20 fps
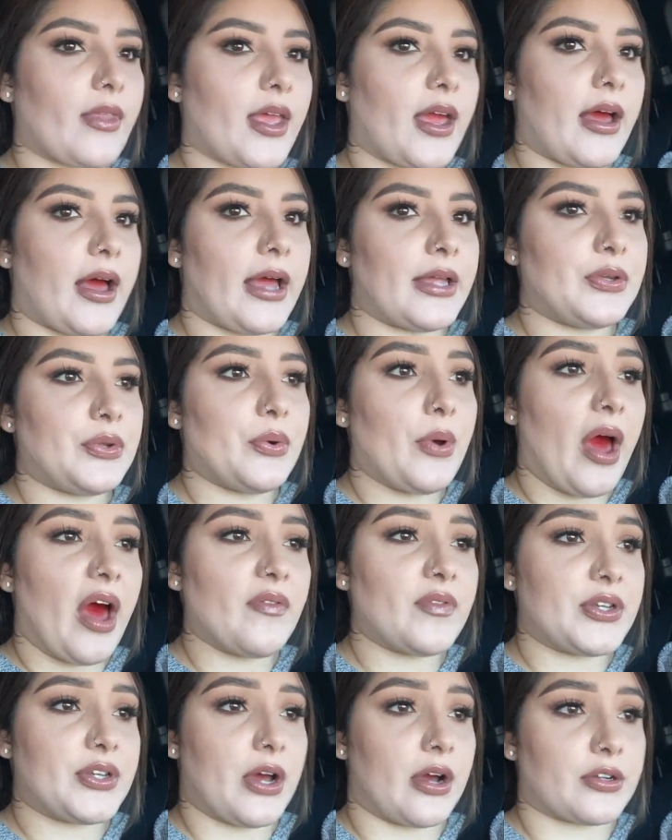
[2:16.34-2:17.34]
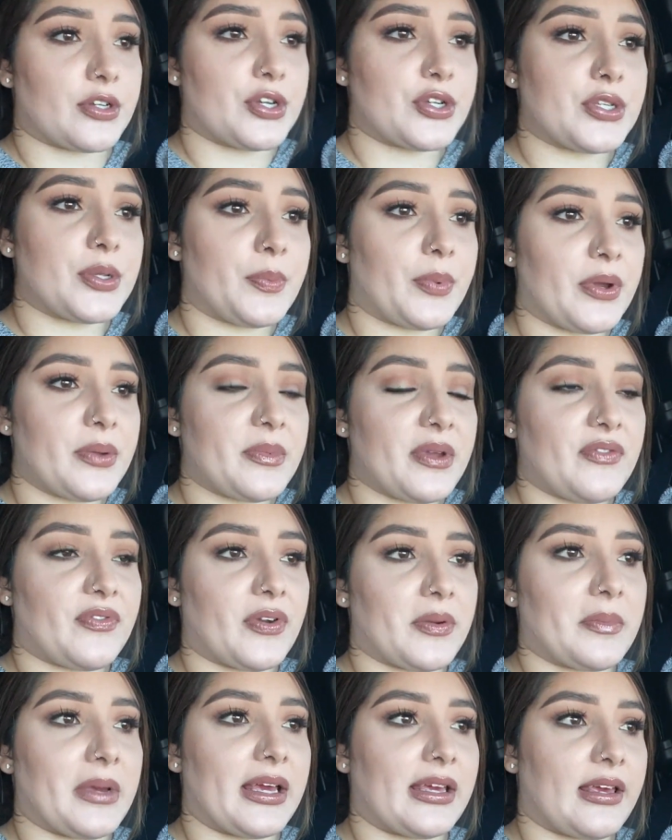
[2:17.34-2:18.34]
I do have a doctor's appointment
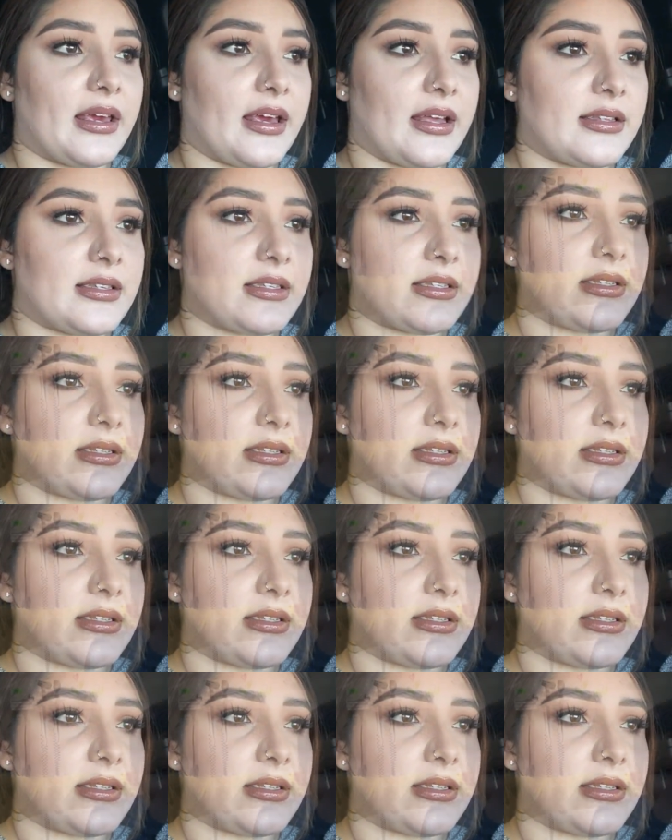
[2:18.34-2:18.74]
for my kids